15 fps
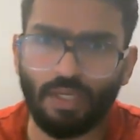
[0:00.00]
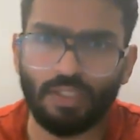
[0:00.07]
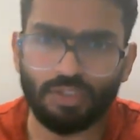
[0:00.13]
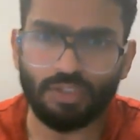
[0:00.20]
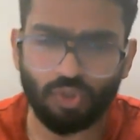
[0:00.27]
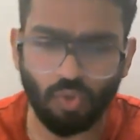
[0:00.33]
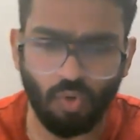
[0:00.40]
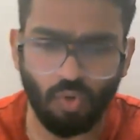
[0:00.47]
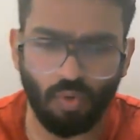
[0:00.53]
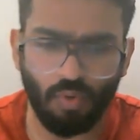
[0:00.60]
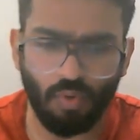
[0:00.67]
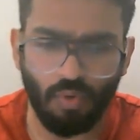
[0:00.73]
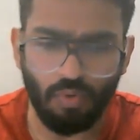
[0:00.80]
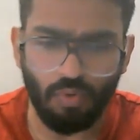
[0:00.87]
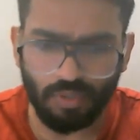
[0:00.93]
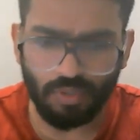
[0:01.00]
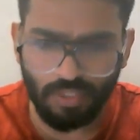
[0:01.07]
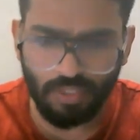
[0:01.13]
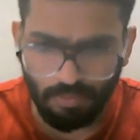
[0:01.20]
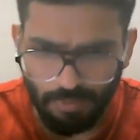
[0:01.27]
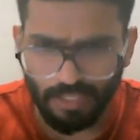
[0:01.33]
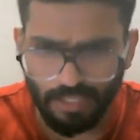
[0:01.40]
So
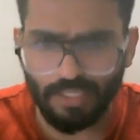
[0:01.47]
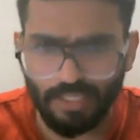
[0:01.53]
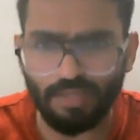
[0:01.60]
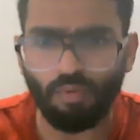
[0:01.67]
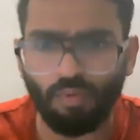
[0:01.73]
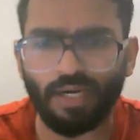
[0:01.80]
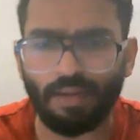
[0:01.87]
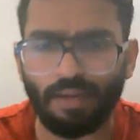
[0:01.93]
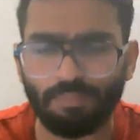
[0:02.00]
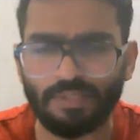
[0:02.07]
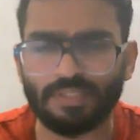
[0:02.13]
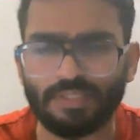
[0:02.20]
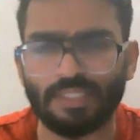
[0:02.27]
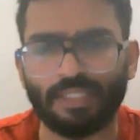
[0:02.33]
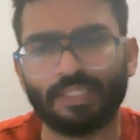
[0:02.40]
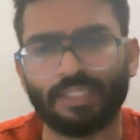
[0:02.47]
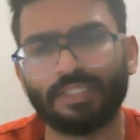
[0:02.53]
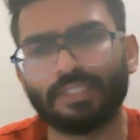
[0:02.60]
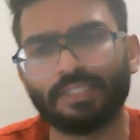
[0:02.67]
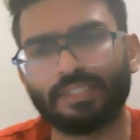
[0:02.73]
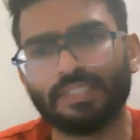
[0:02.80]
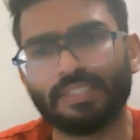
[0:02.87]
typically what happens
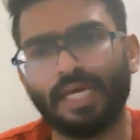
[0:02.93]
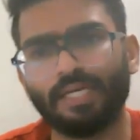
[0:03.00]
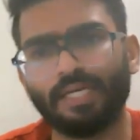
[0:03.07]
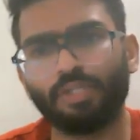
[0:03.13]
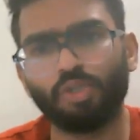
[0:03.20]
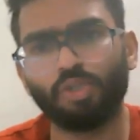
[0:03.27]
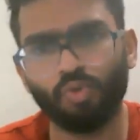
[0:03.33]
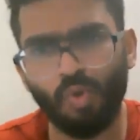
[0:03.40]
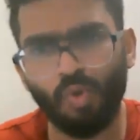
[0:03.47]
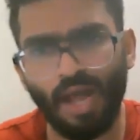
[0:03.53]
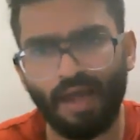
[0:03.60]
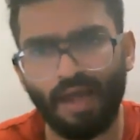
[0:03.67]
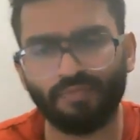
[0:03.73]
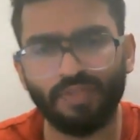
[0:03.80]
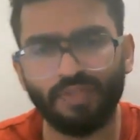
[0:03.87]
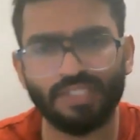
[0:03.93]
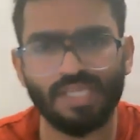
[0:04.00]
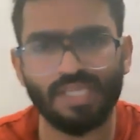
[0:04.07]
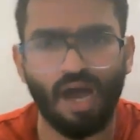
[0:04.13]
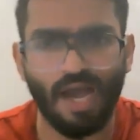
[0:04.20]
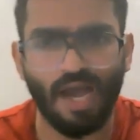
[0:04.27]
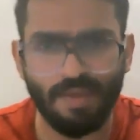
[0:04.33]
is that you have this
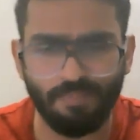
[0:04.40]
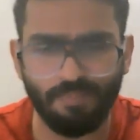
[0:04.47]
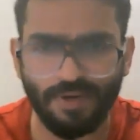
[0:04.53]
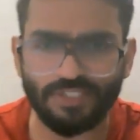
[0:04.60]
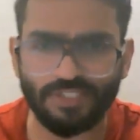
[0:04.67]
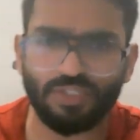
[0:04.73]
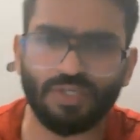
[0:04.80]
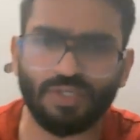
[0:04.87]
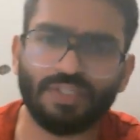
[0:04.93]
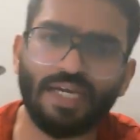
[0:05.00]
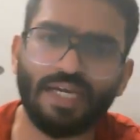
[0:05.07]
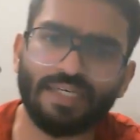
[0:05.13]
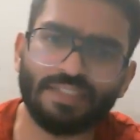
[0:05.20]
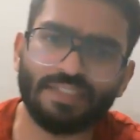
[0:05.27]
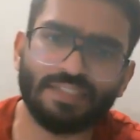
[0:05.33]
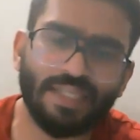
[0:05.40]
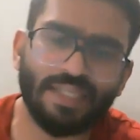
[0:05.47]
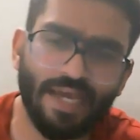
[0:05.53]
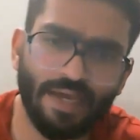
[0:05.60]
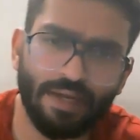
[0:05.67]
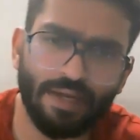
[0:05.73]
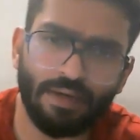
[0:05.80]
high pressure that is
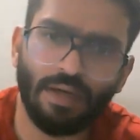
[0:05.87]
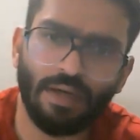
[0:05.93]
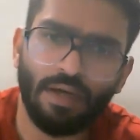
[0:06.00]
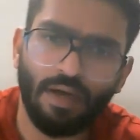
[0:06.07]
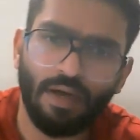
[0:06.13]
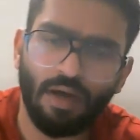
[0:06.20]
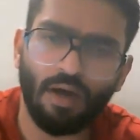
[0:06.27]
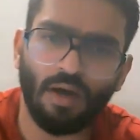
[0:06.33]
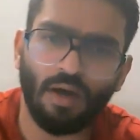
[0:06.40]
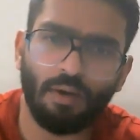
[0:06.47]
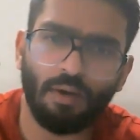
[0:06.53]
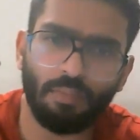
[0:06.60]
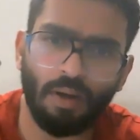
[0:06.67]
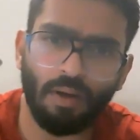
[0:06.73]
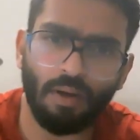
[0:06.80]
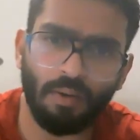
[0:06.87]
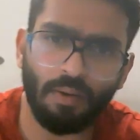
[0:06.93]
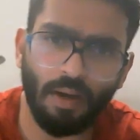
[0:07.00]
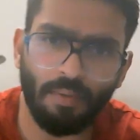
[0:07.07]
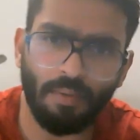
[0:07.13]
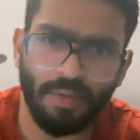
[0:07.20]
there at